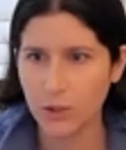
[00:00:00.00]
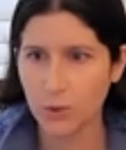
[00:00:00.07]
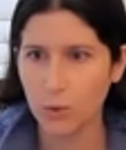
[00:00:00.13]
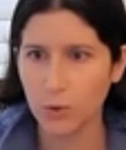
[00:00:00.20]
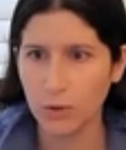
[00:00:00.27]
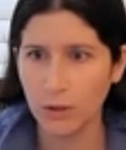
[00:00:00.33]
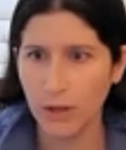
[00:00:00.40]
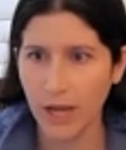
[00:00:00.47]

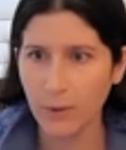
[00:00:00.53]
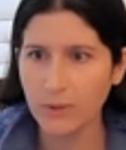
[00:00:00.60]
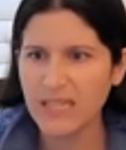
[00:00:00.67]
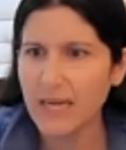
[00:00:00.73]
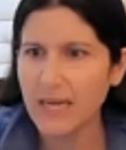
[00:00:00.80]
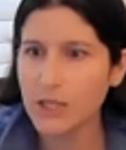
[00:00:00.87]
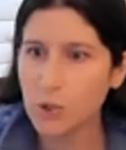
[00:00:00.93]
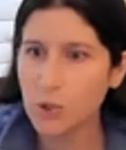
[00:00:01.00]
school, it would
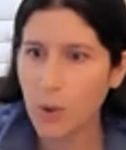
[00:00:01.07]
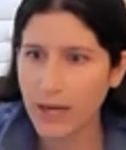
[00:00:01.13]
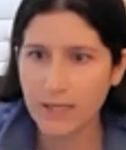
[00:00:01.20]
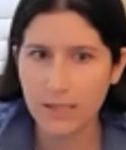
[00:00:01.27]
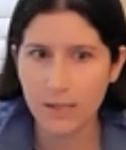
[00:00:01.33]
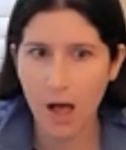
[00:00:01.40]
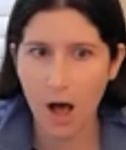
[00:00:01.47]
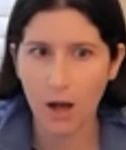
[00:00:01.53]
take us twice
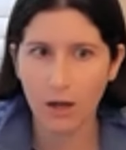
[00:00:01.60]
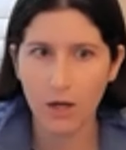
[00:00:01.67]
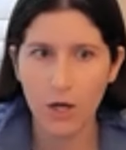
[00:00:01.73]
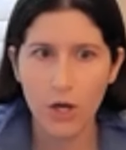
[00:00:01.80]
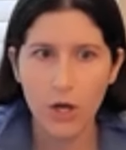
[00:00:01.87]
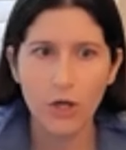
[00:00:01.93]
as long.